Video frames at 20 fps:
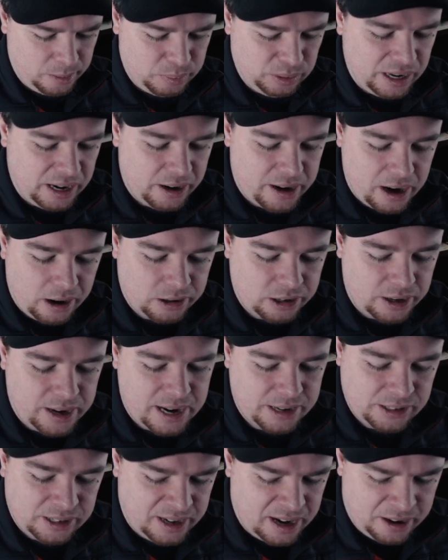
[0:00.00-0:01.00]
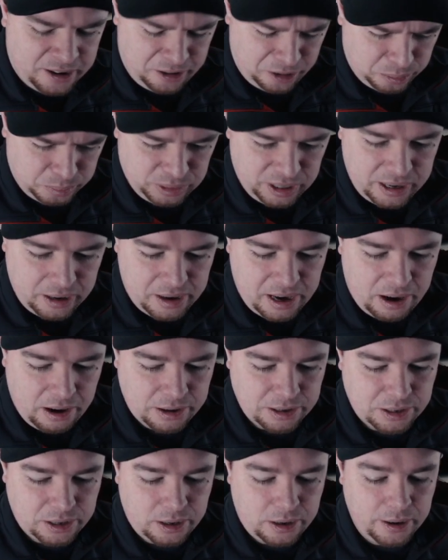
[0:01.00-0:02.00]
player character, casting it on another player
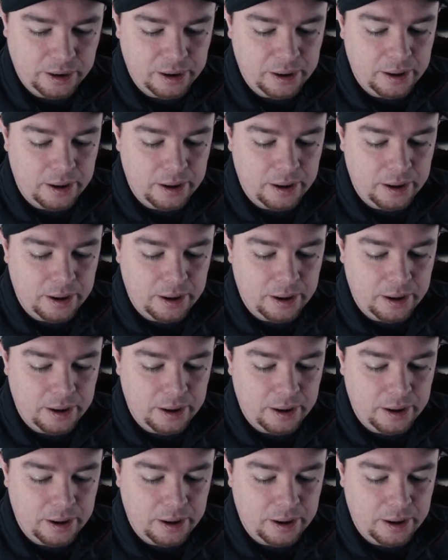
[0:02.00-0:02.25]
character.